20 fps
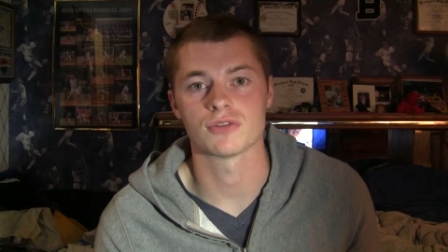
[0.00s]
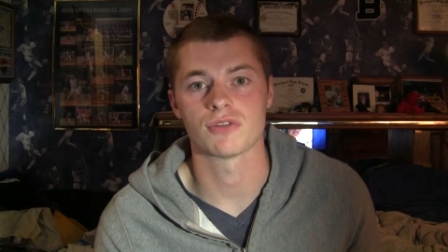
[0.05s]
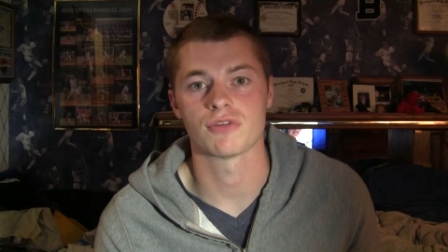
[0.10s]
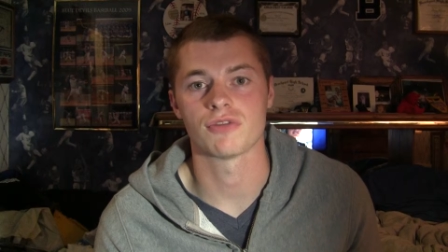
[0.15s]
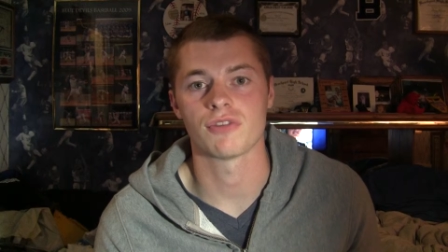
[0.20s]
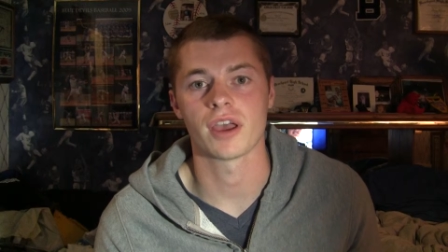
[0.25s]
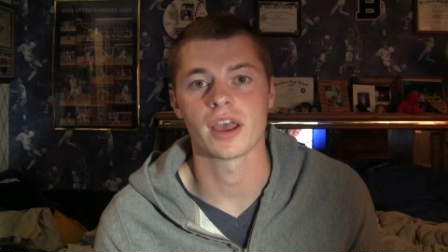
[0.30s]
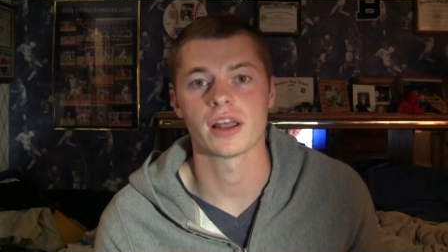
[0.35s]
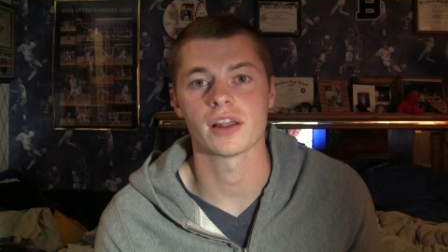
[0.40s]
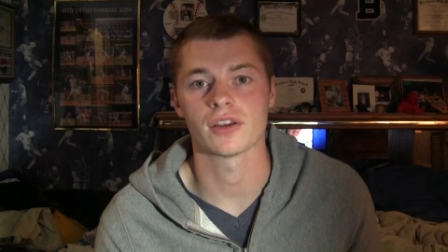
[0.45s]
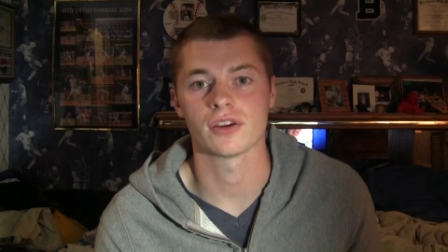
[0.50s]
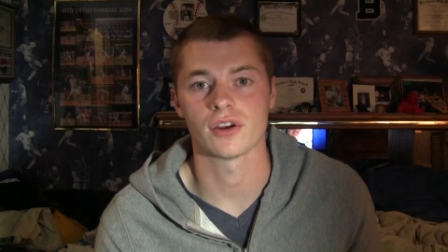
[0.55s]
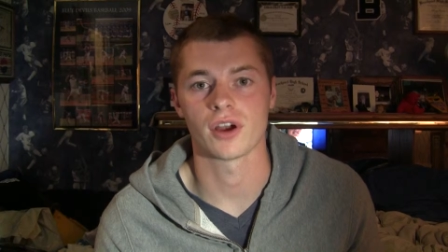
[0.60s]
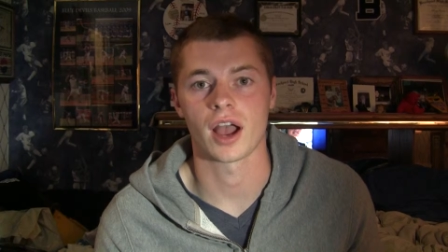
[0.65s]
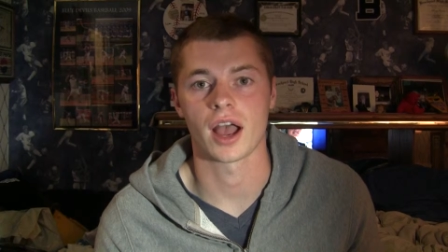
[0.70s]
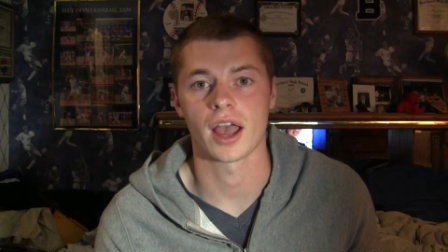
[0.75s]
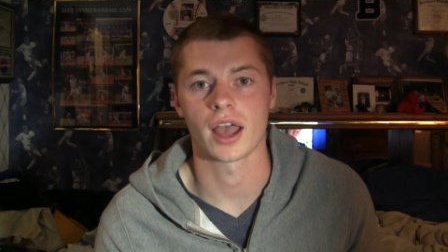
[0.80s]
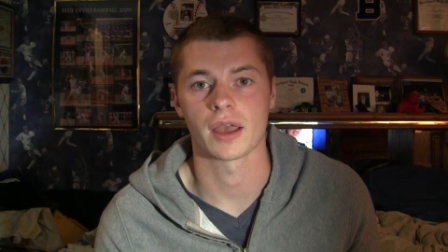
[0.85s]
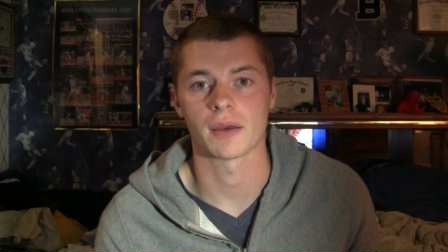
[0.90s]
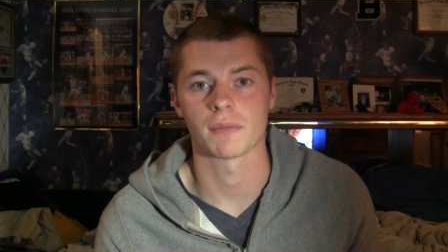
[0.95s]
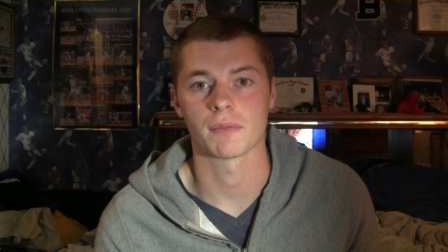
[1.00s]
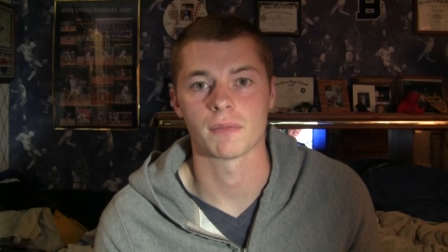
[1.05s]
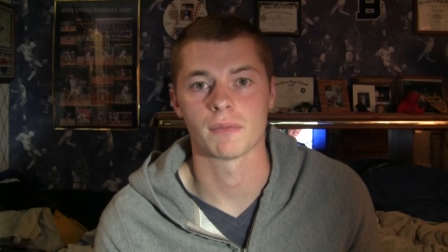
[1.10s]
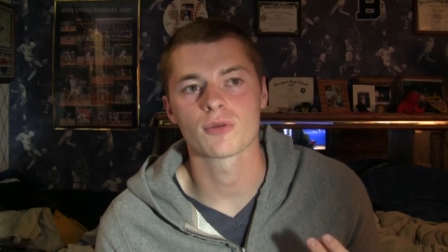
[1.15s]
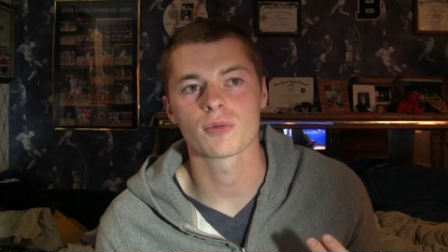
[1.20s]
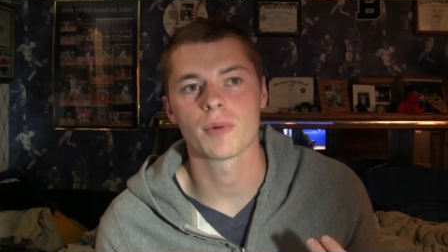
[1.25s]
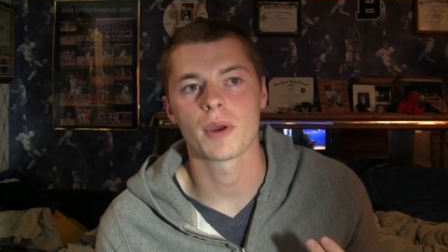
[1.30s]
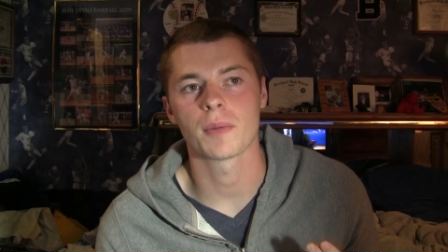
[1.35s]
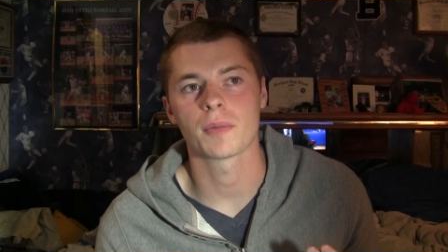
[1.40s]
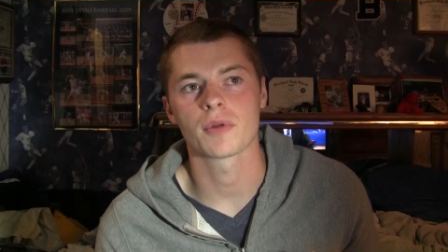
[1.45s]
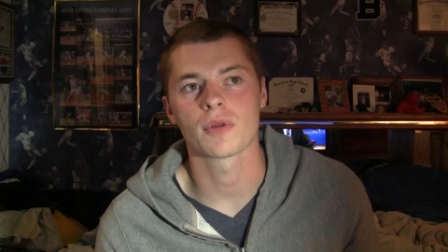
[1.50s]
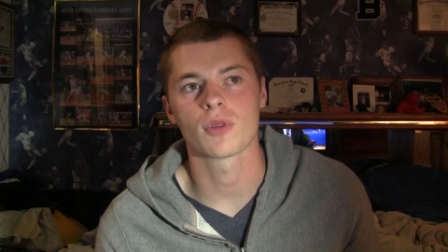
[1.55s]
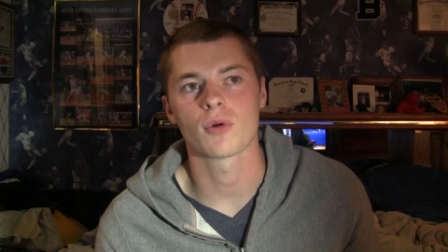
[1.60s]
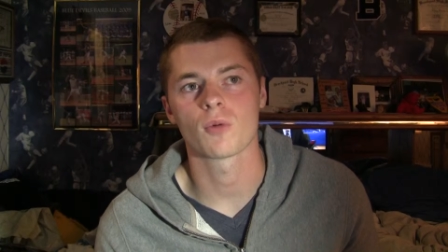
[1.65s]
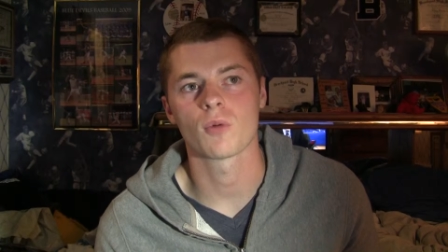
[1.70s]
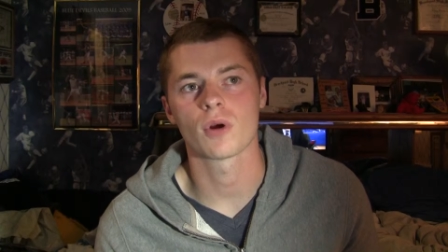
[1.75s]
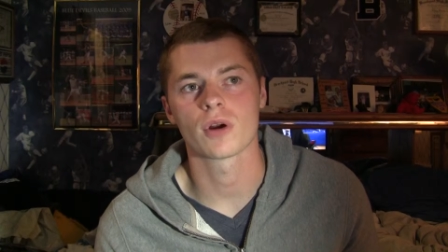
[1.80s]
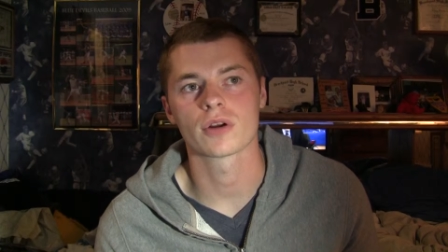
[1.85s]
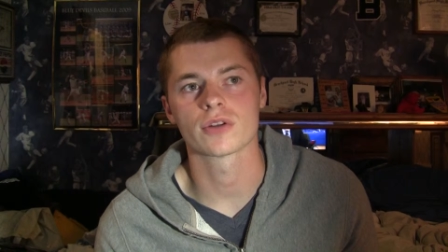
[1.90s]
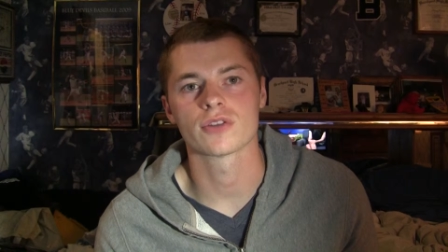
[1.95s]
of a failure I am. Remembering the
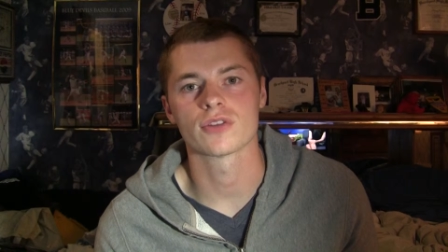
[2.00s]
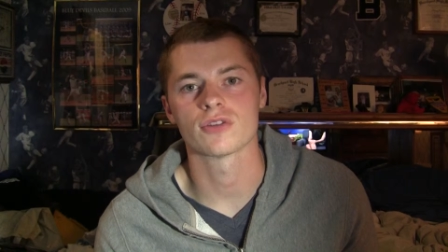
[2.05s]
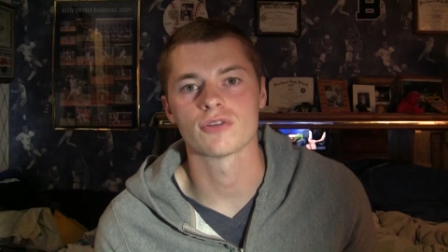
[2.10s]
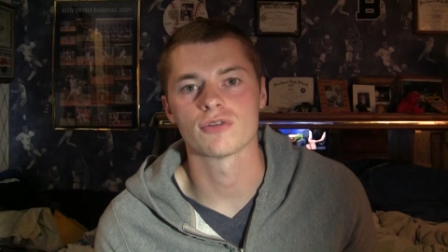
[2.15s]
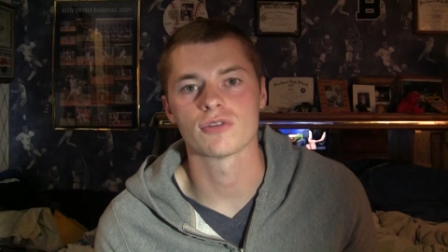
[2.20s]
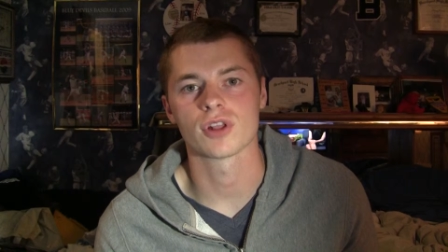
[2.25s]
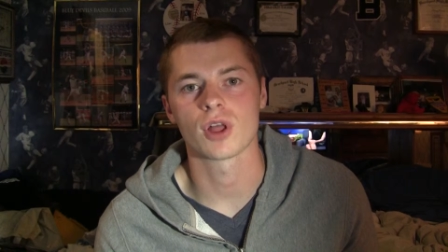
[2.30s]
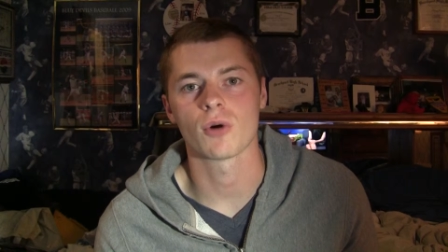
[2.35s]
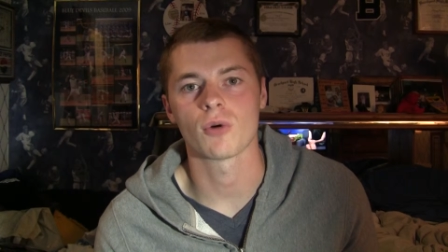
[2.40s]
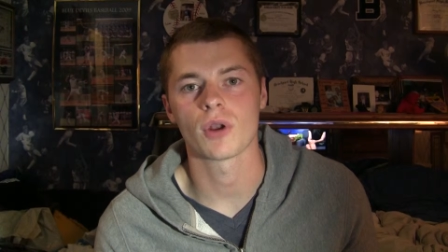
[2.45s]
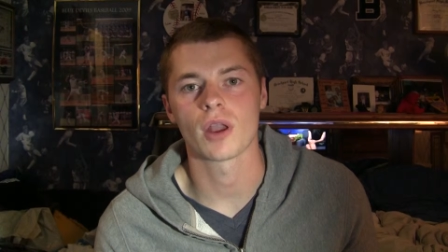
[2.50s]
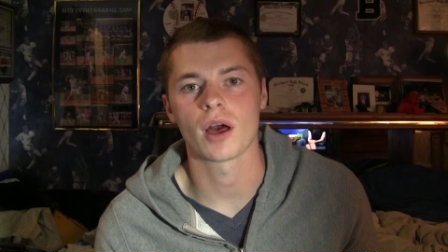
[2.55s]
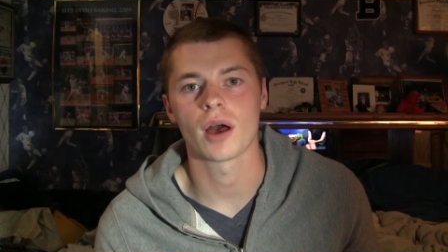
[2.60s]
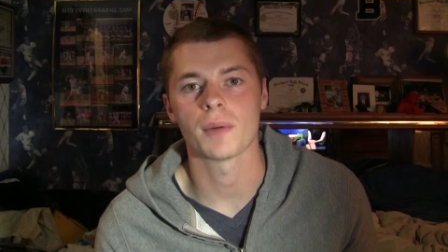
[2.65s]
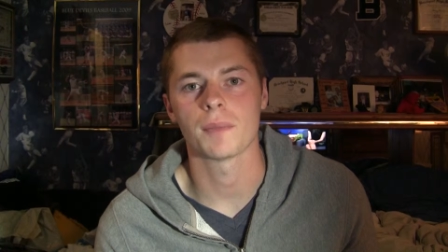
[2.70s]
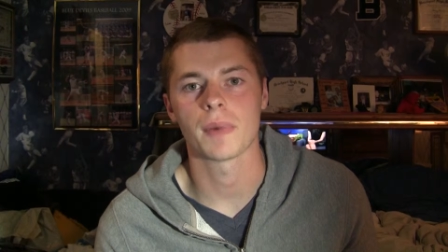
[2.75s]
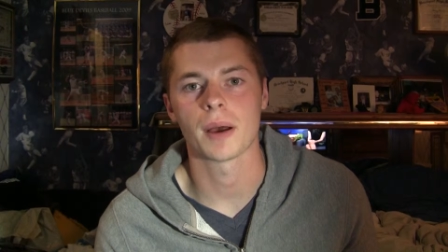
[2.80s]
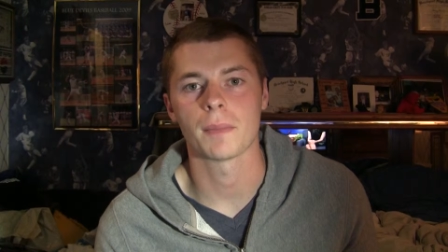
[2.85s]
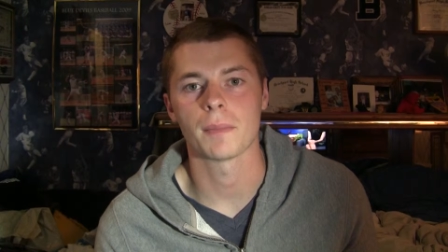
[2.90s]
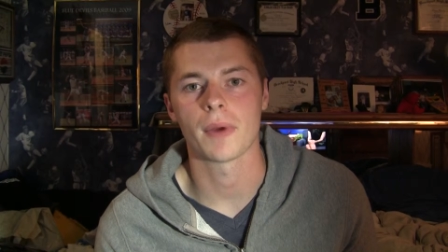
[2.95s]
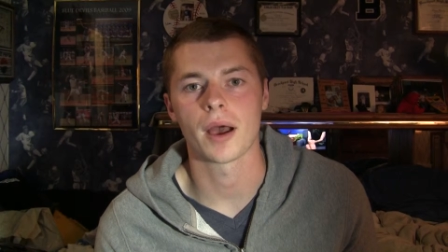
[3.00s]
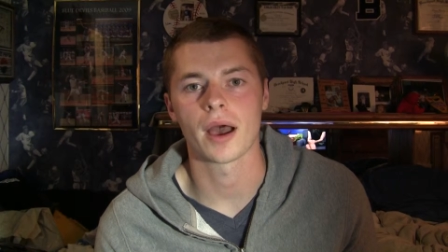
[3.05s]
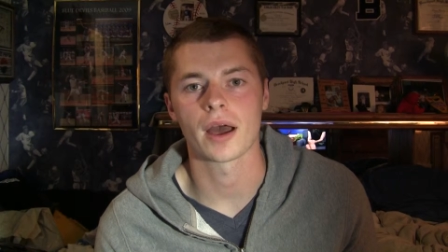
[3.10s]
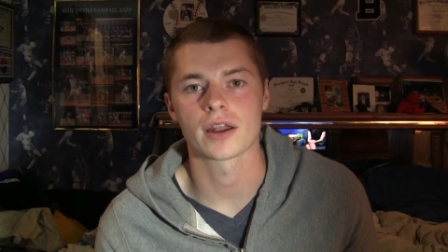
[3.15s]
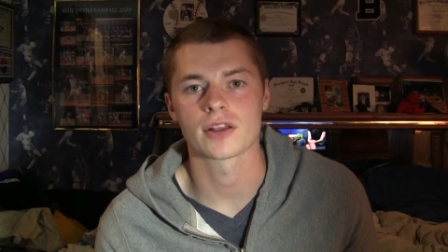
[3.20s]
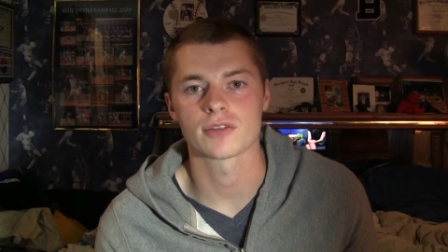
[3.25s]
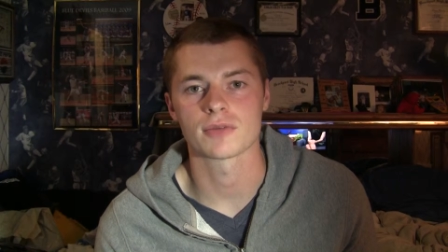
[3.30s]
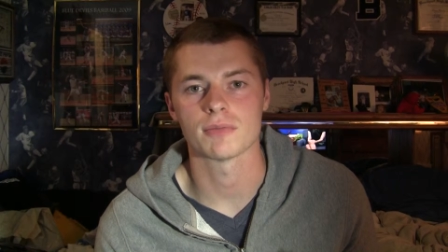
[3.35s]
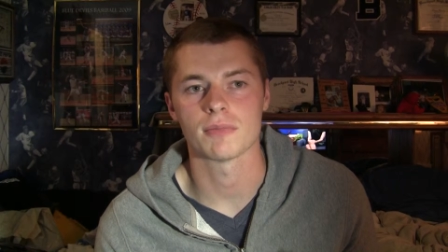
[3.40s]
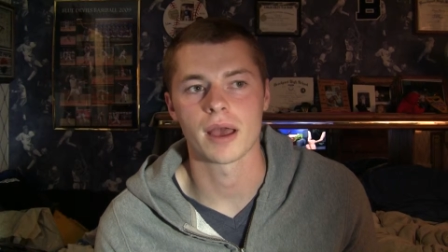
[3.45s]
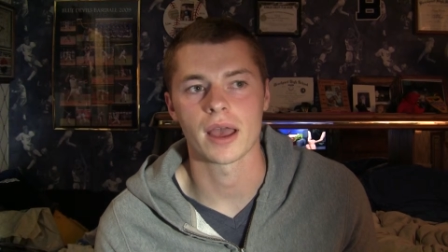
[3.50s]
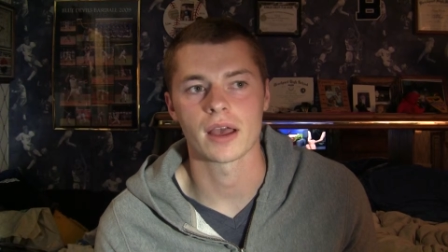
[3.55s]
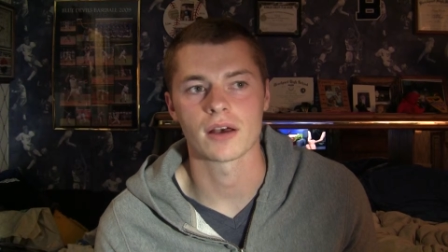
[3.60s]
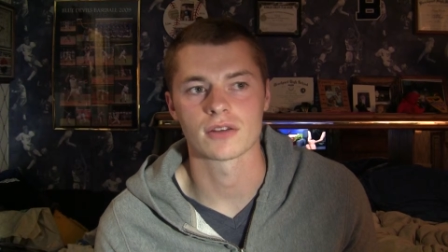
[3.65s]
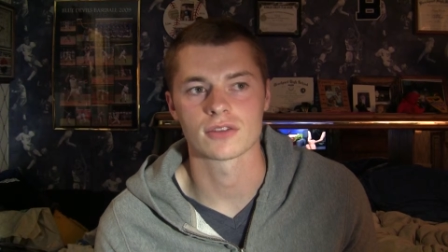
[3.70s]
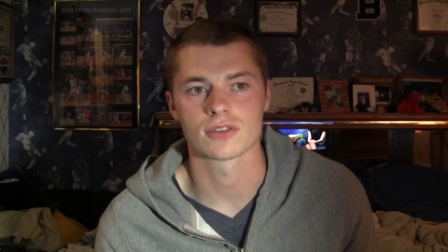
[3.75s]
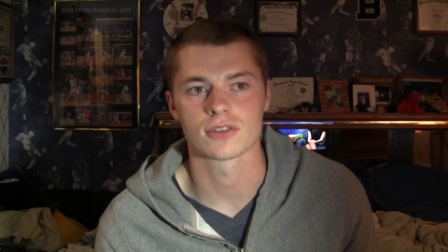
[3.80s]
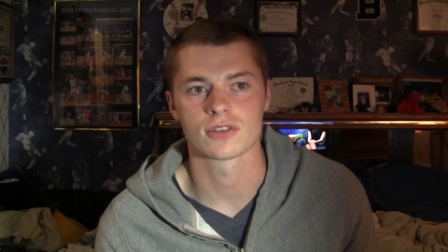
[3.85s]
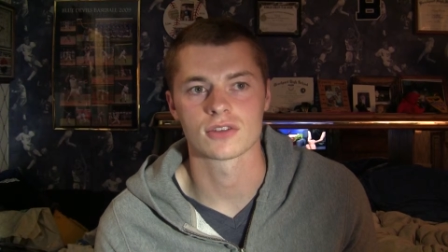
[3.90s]
words of Float On by Modest Mouse.